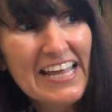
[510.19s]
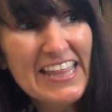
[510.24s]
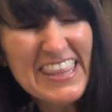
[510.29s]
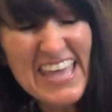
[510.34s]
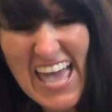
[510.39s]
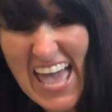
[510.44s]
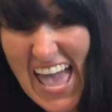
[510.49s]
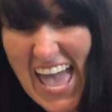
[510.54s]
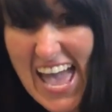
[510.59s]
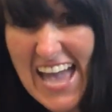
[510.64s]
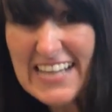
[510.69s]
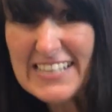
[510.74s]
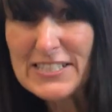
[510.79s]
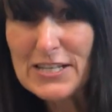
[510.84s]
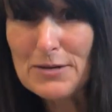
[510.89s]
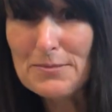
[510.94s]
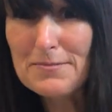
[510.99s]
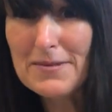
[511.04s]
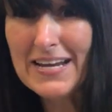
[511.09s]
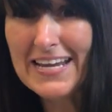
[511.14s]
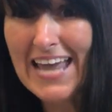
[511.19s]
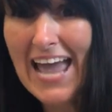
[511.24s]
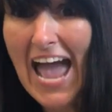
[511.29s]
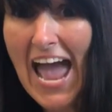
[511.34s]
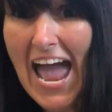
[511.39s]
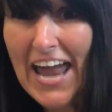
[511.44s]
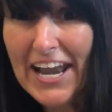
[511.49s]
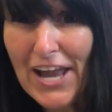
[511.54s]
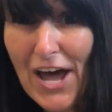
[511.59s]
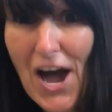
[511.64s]
The eggs on my
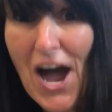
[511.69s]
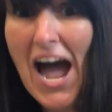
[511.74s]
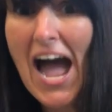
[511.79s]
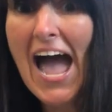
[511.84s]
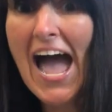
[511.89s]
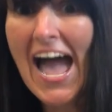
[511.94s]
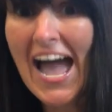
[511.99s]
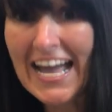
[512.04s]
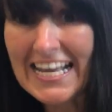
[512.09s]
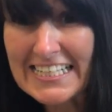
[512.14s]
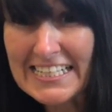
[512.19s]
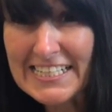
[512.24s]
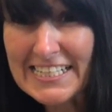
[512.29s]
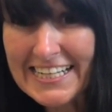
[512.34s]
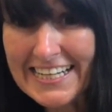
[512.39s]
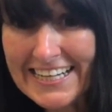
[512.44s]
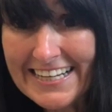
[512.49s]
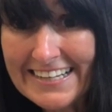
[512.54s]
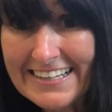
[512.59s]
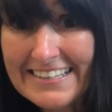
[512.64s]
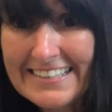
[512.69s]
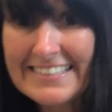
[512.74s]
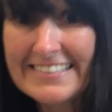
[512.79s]
head are hatching.